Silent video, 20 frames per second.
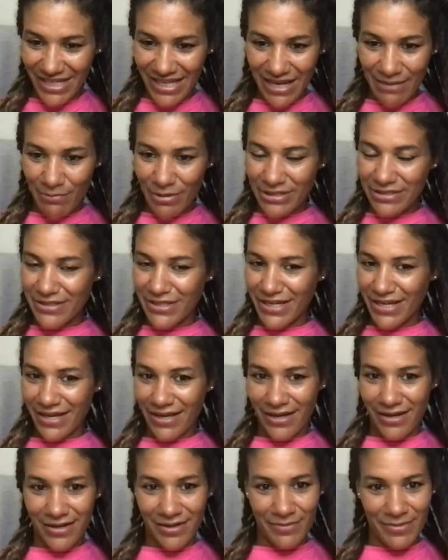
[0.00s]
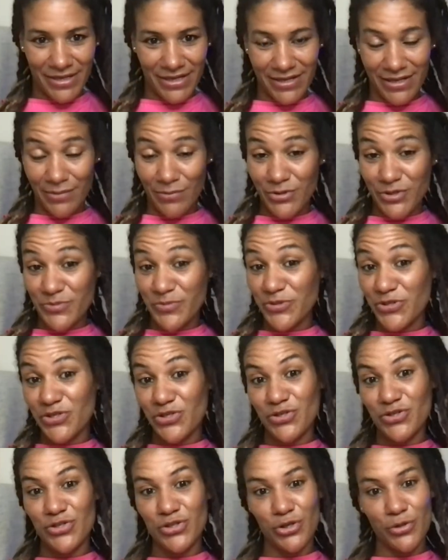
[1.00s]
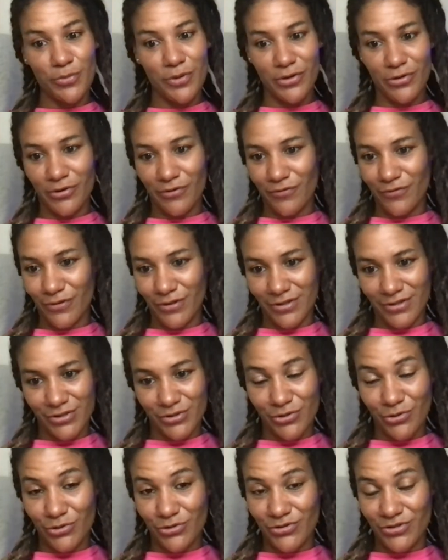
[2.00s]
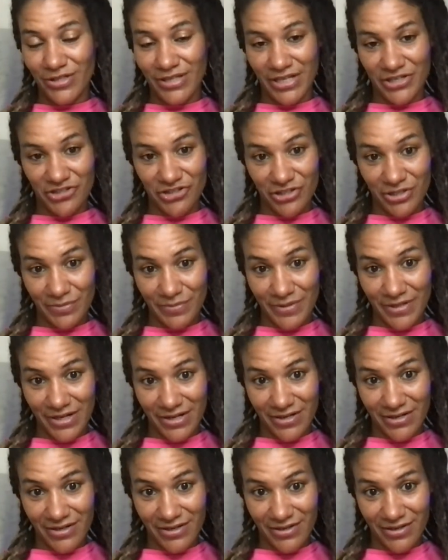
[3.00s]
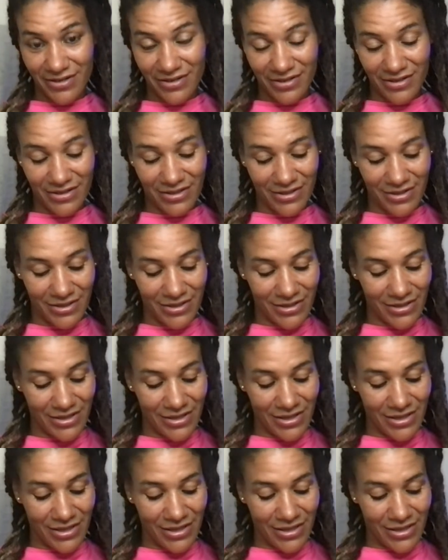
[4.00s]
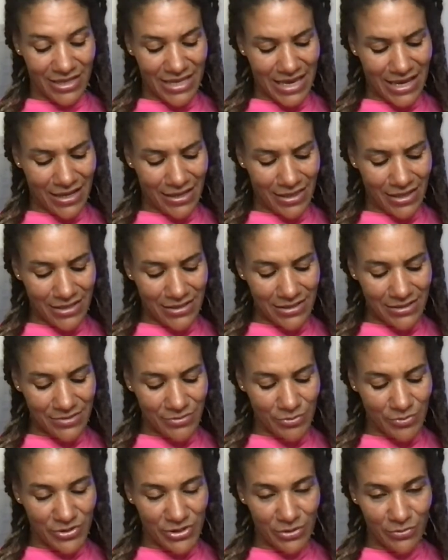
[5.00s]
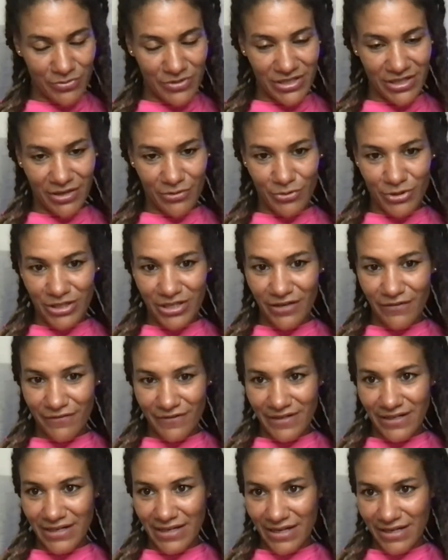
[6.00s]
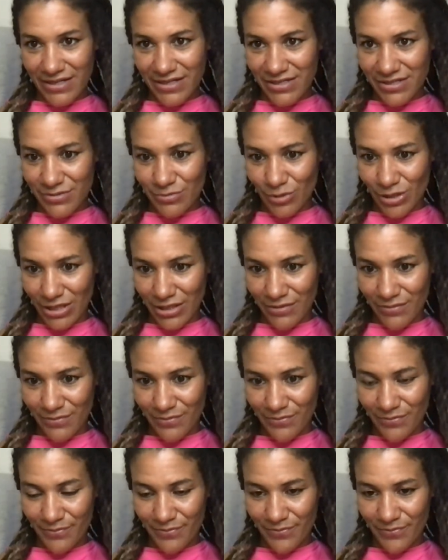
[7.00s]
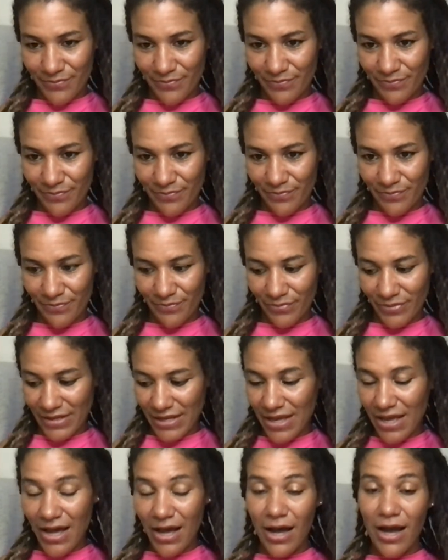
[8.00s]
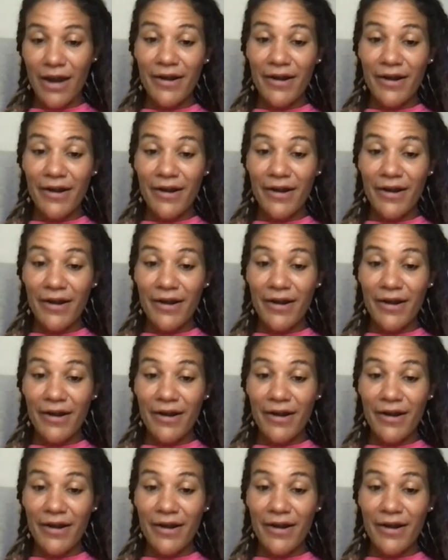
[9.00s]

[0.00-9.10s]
But the, ah man, that must be so beautiful to go to the national park. Yeah, I think that's something I would definitely like as well. All